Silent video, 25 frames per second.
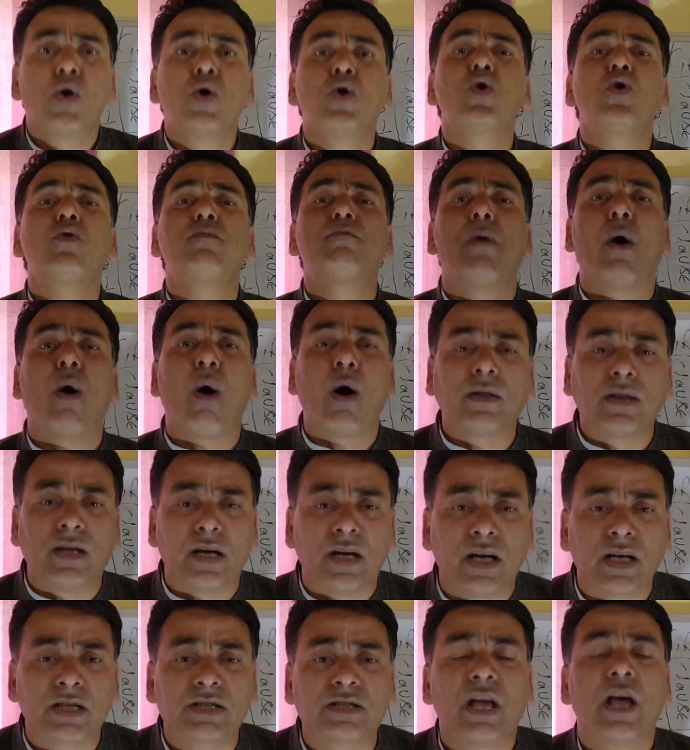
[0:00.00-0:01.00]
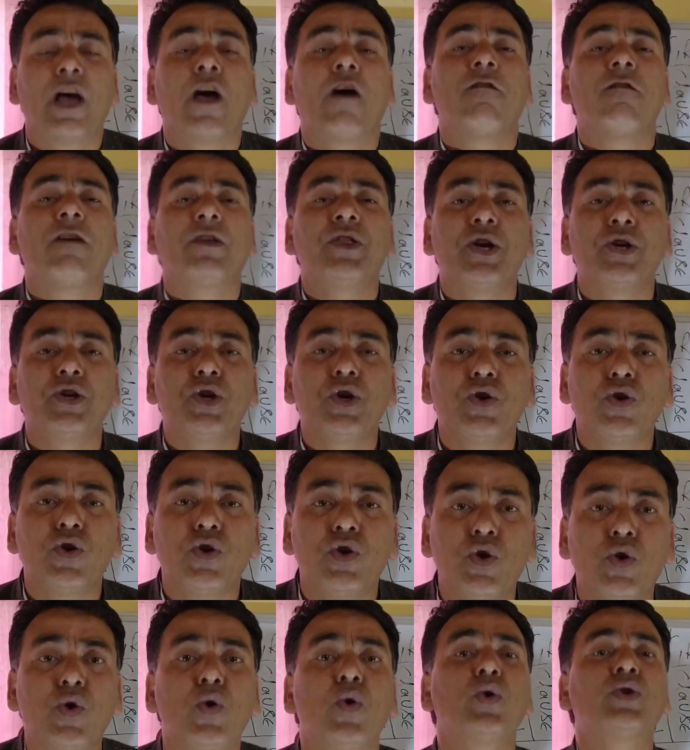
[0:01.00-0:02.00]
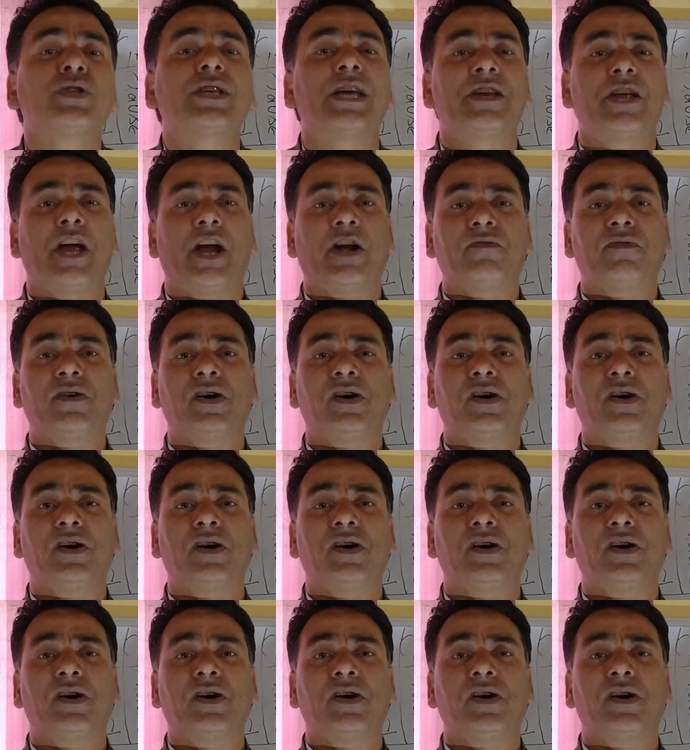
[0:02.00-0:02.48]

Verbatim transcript: who bothers whether you use an